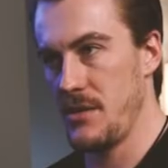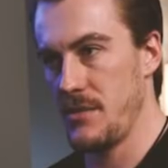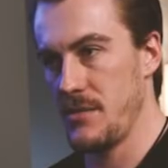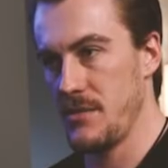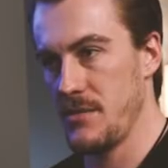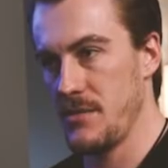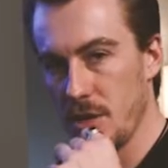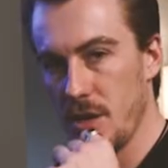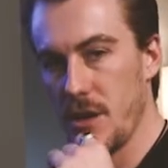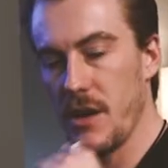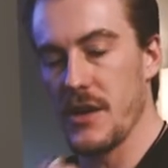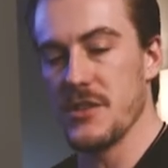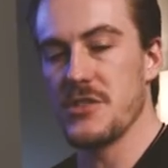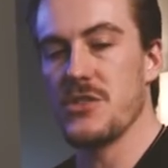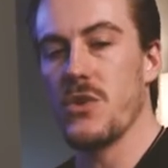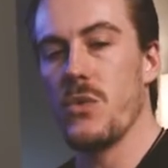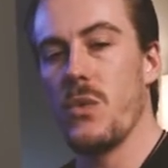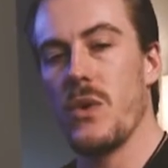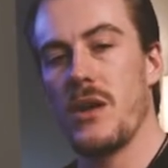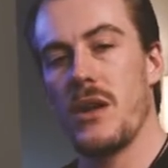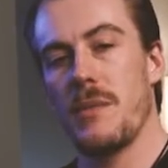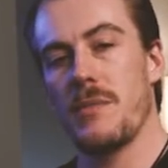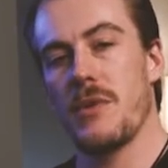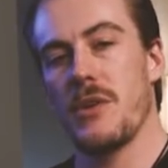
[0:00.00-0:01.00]
All right, so
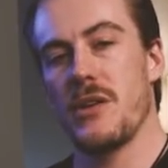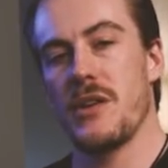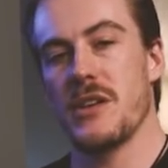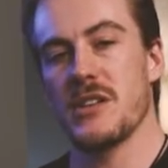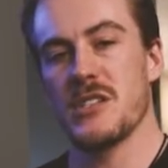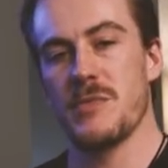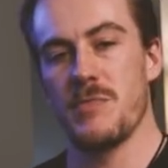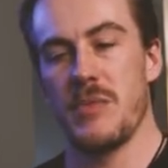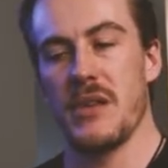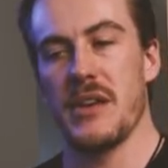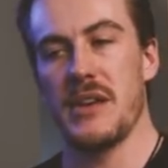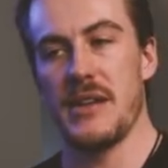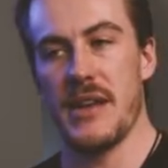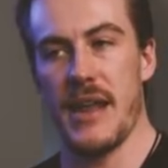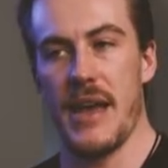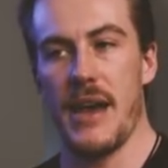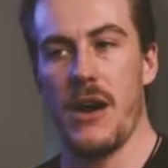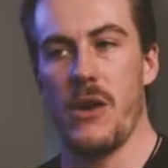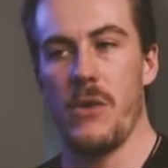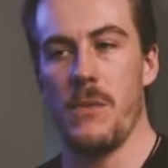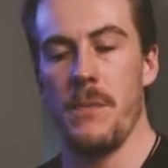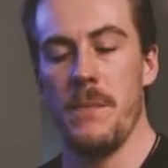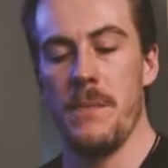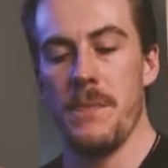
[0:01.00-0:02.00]
what I'm going to explain
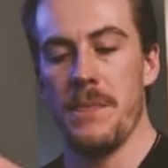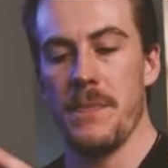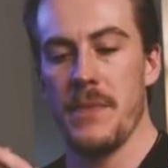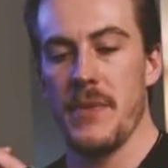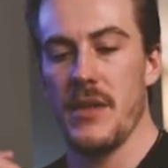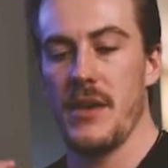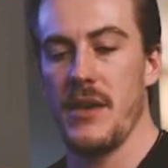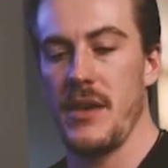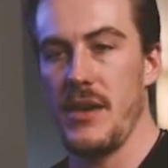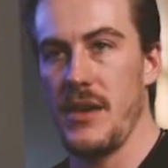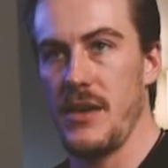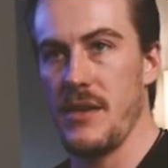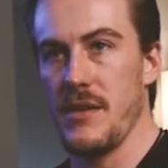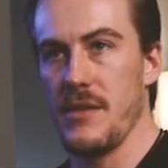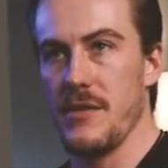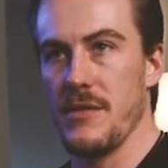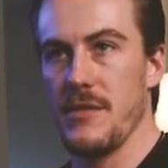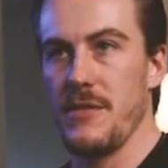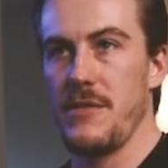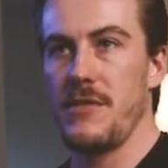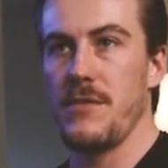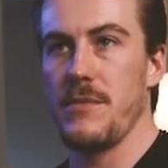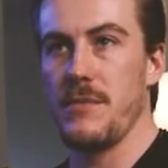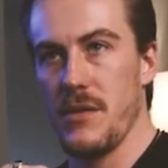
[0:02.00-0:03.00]
now
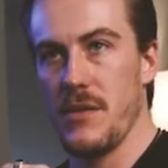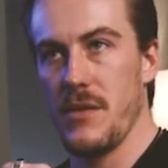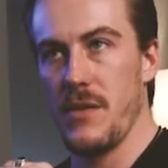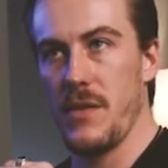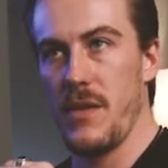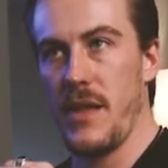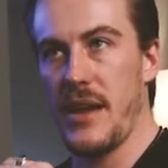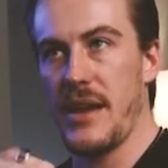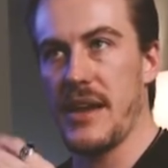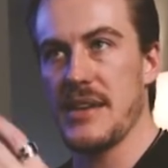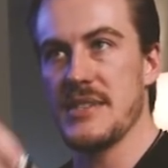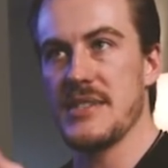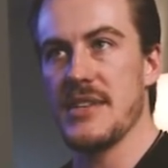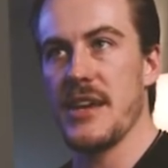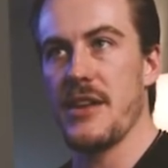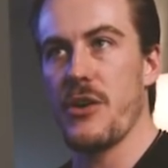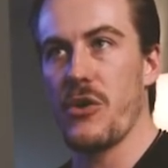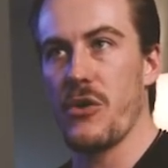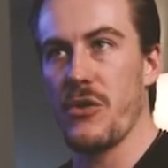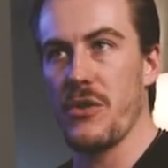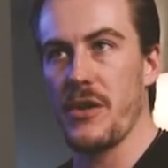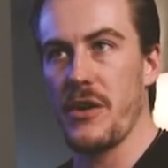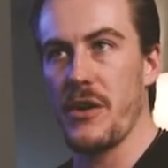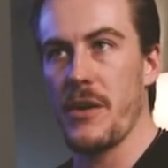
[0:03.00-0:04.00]
is, like I said
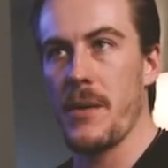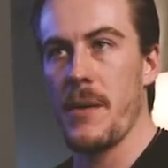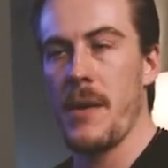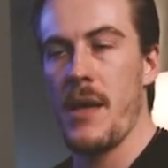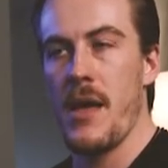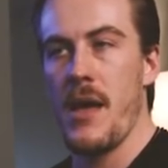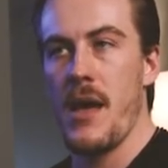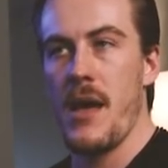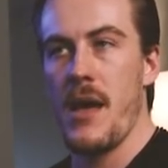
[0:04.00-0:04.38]
earlier,